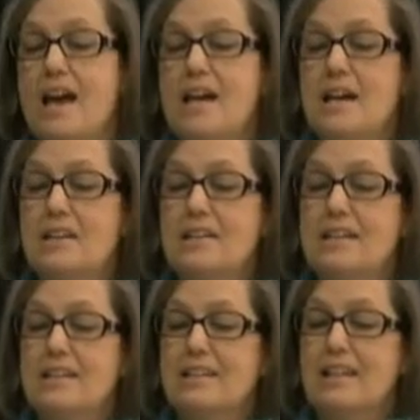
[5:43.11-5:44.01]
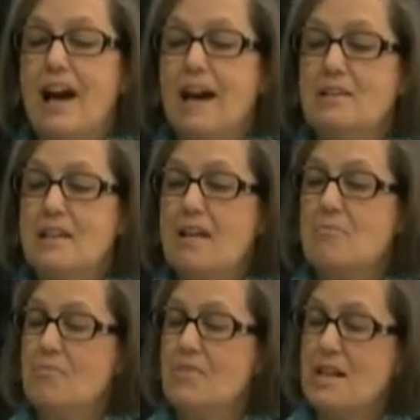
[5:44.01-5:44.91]
And I,
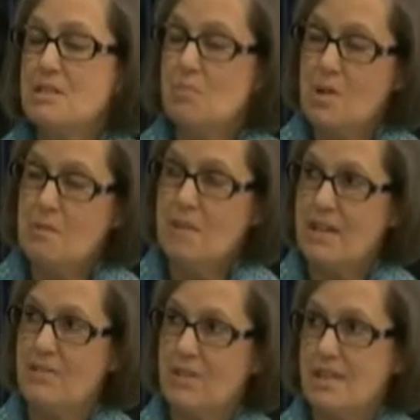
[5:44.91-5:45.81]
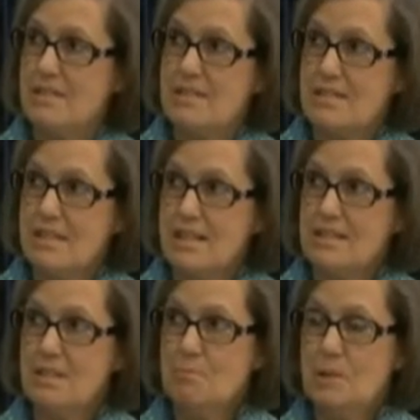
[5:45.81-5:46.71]
that's one of my things is that I
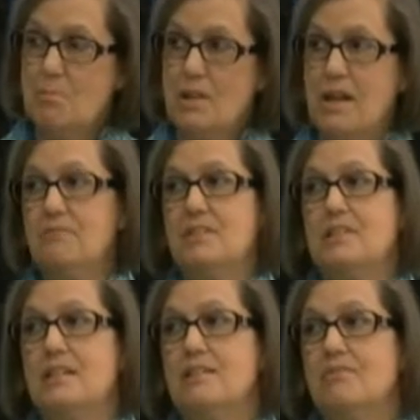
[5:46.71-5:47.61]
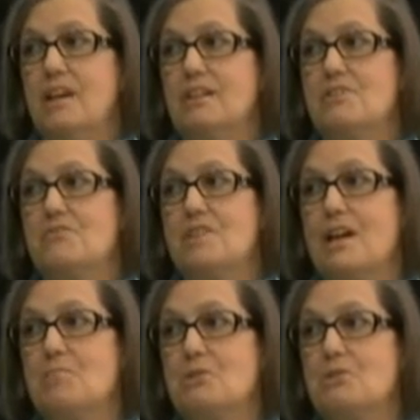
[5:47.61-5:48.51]
think people have to take advantage of the
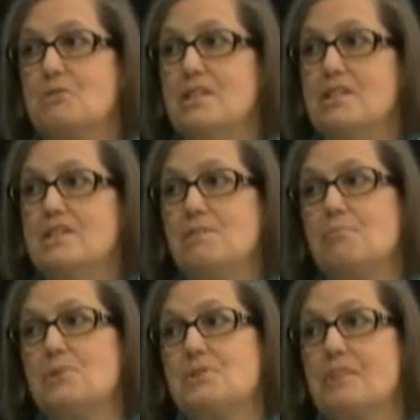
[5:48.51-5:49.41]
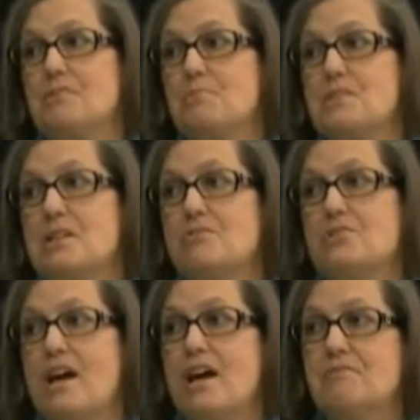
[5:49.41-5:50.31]
opportunities that present themselves. You
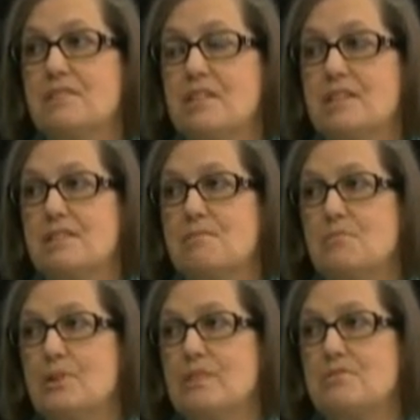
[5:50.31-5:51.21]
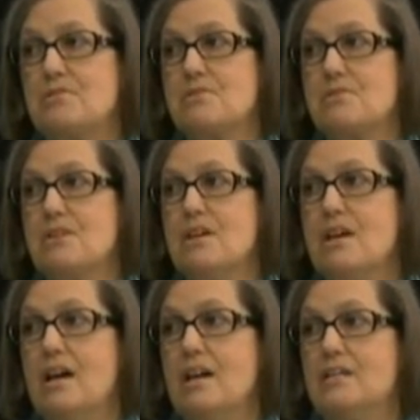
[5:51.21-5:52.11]
have to take some risks
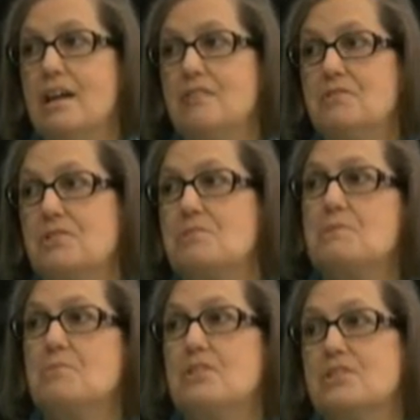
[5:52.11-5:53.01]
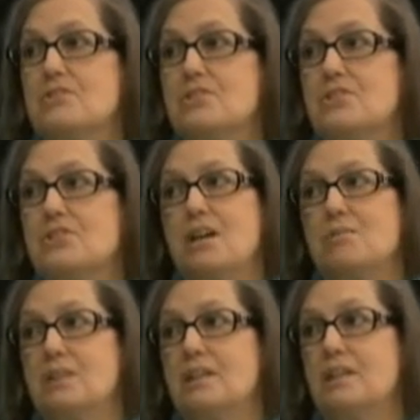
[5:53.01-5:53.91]
mm-hmm. and you have to do some things that you're not
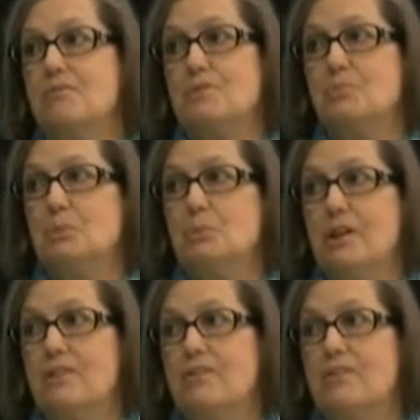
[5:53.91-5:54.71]
really comfortable with.